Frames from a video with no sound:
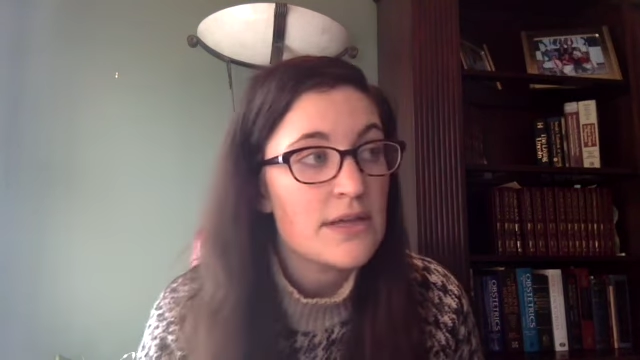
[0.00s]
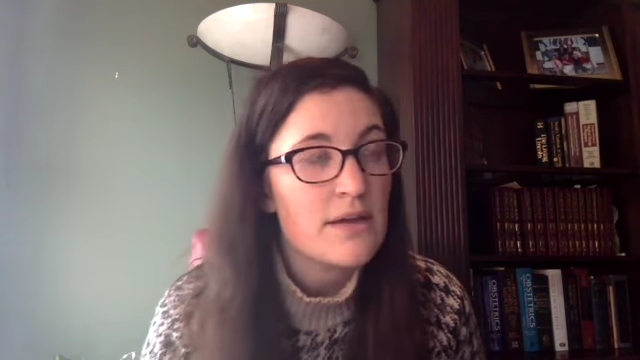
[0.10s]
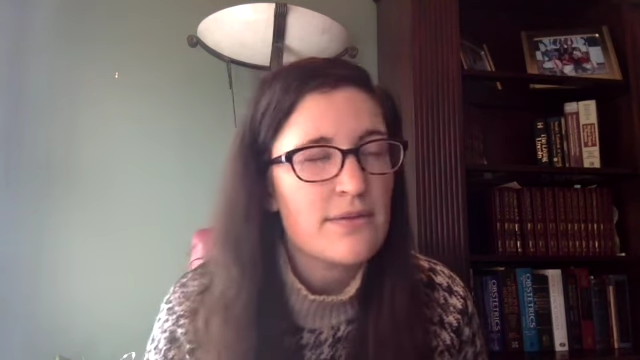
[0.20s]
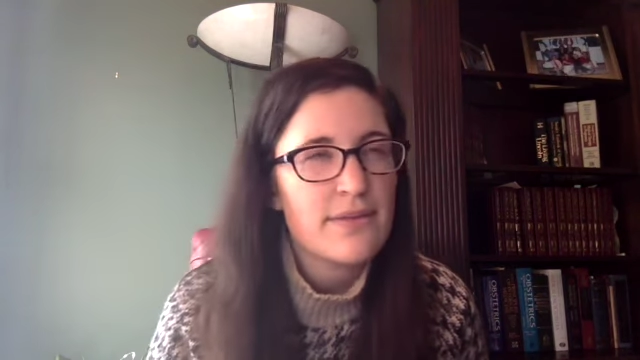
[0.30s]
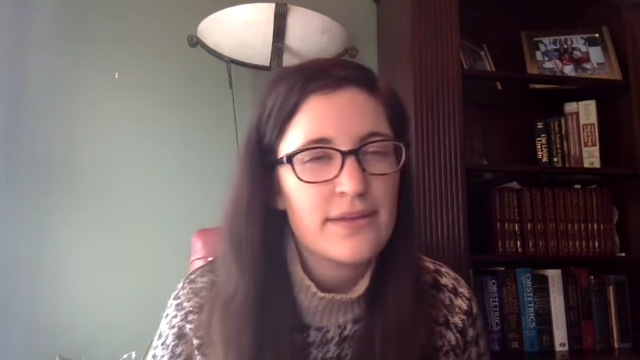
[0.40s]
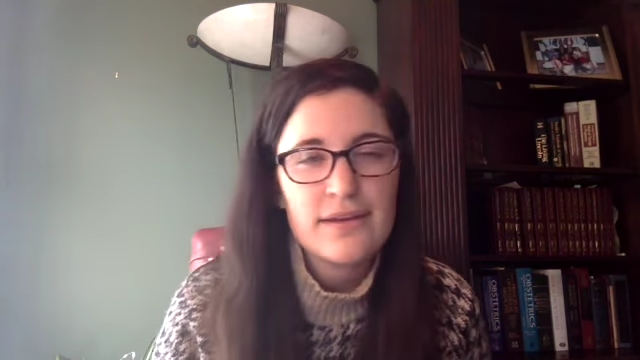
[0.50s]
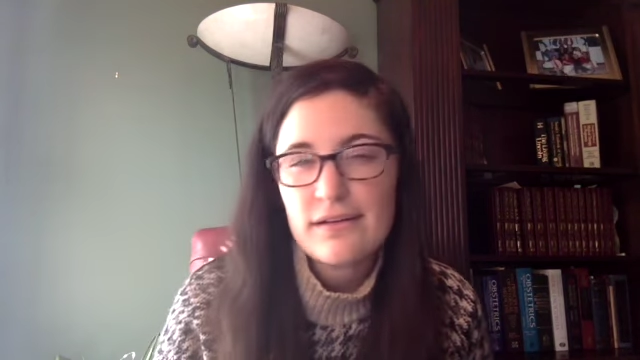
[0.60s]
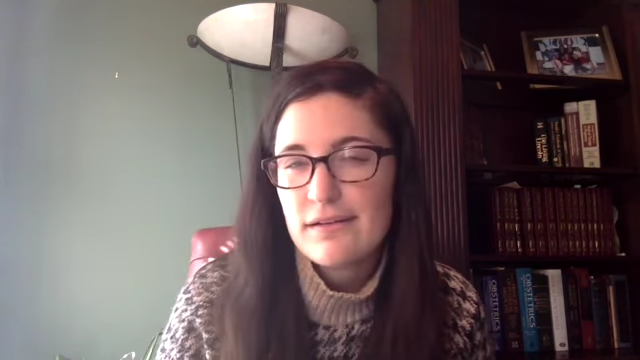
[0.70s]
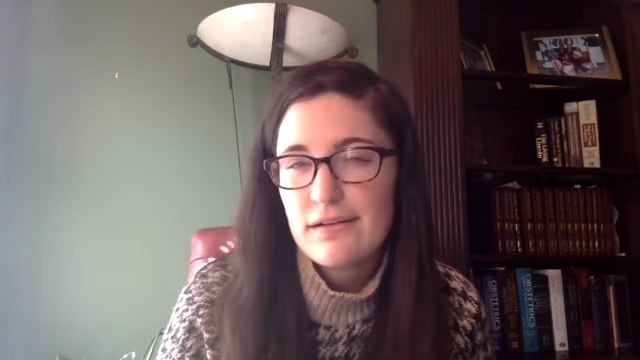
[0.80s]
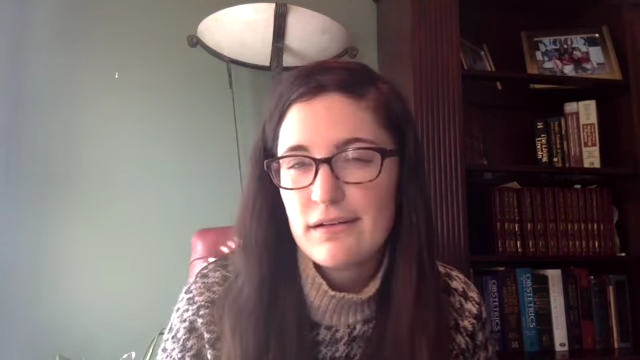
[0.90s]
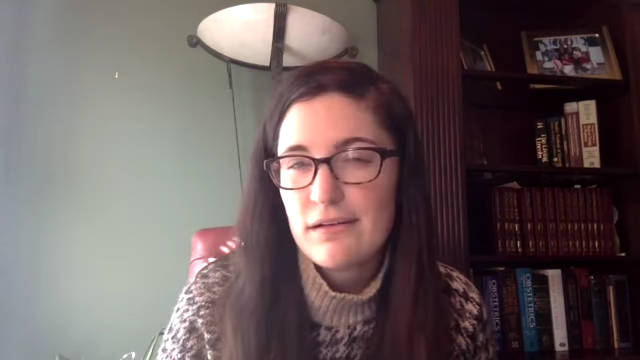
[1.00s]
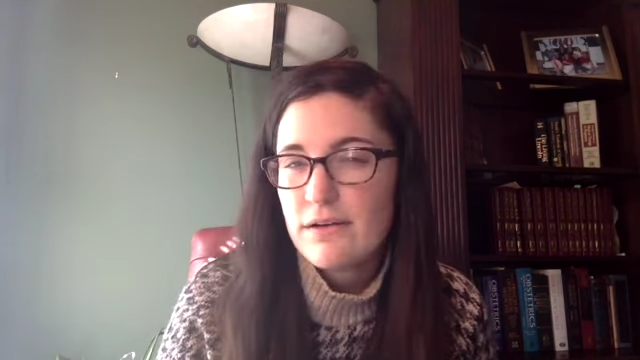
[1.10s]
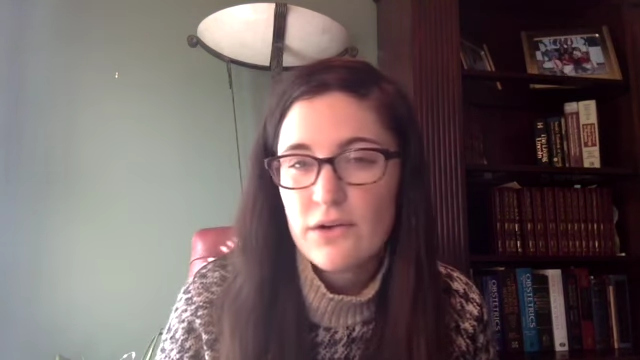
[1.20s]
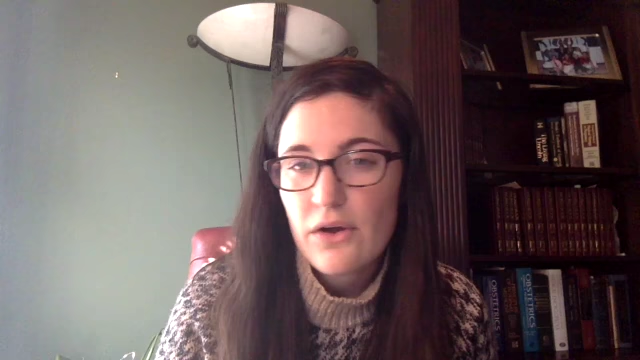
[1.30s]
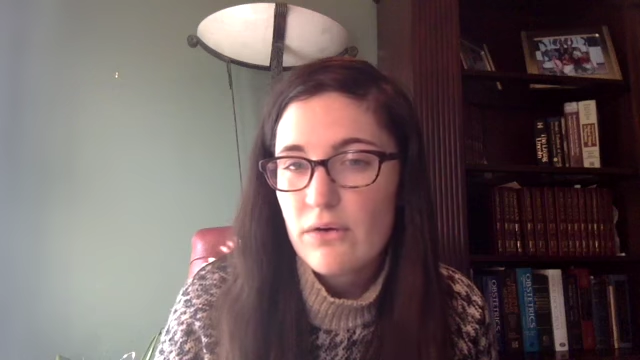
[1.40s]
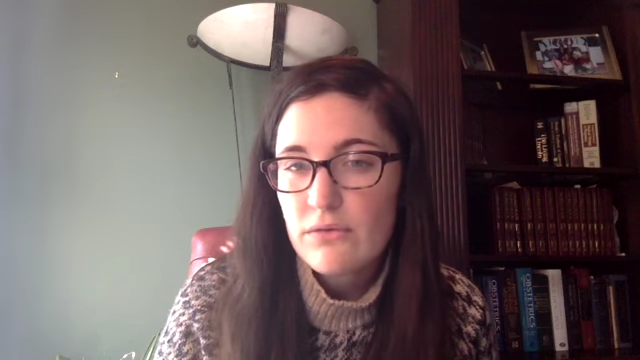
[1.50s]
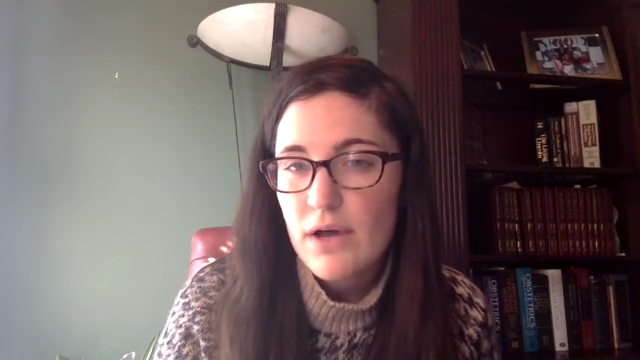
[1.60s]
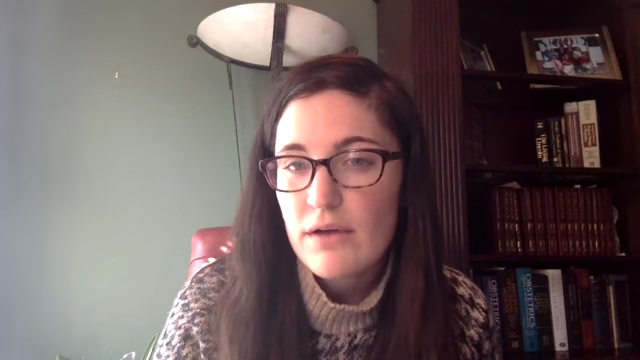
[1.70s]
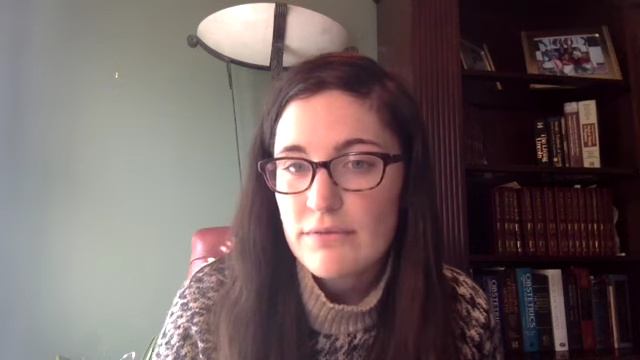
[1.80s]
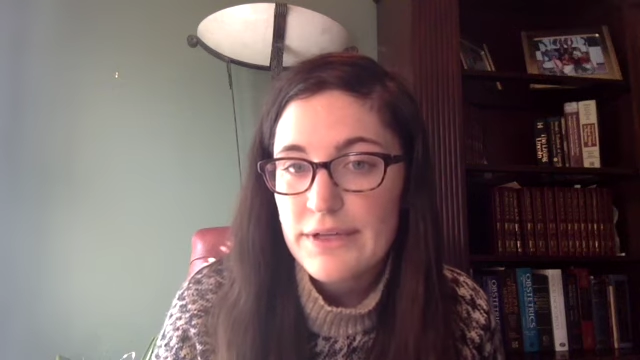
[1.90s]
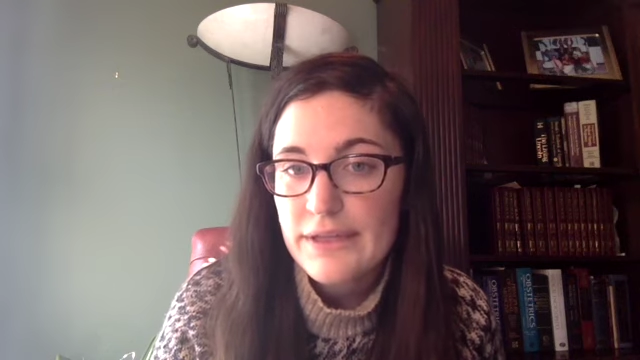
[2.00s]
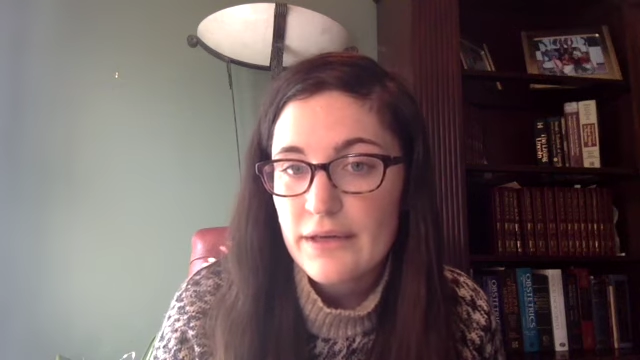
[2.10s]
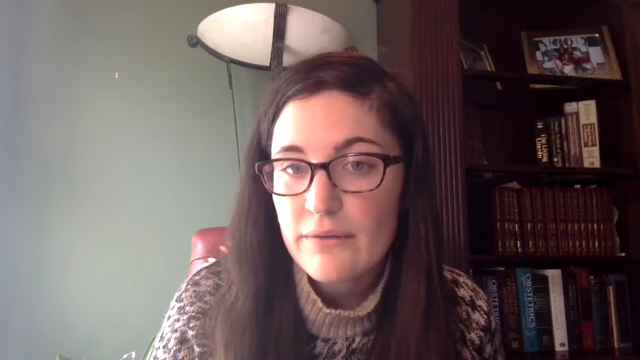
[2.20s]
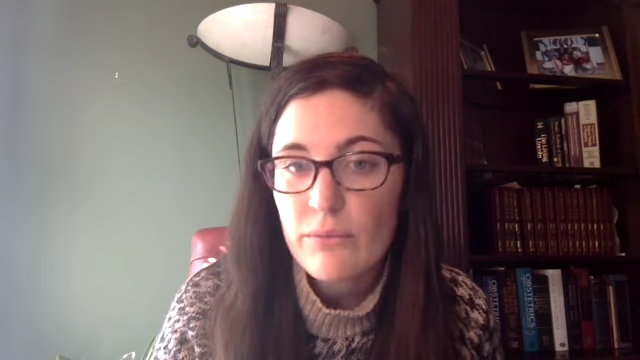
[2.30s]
out that no, not really.